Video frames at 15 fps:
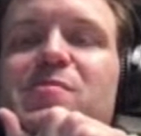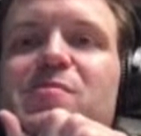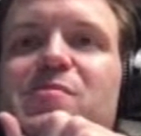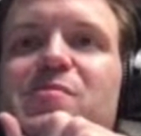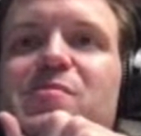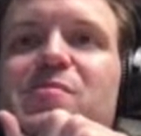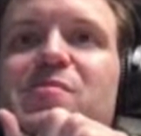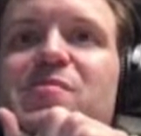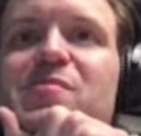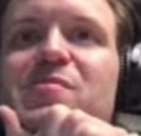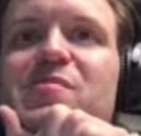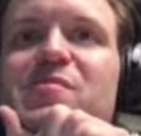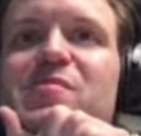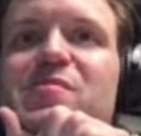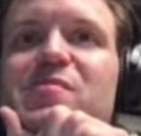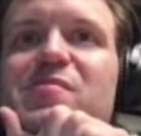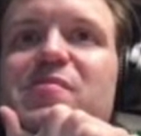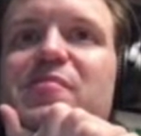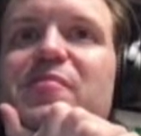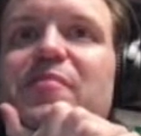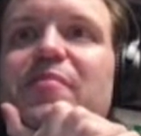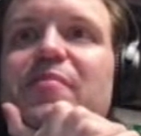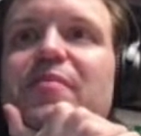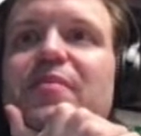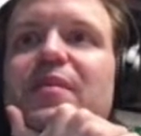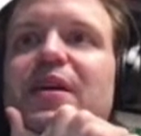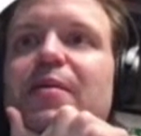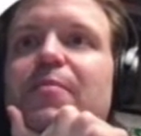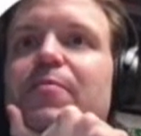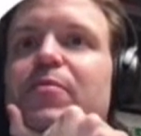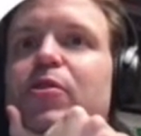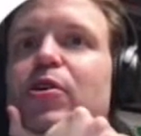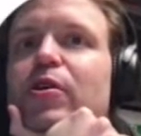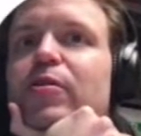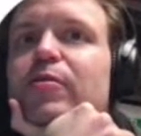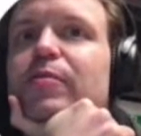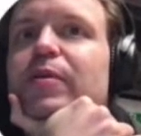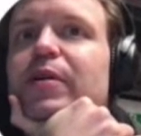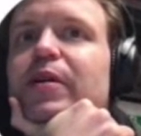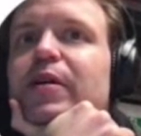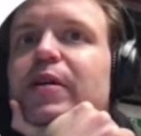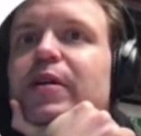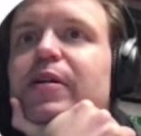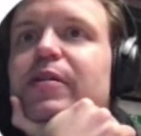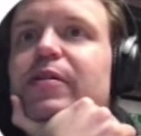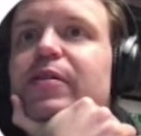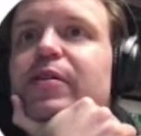The event.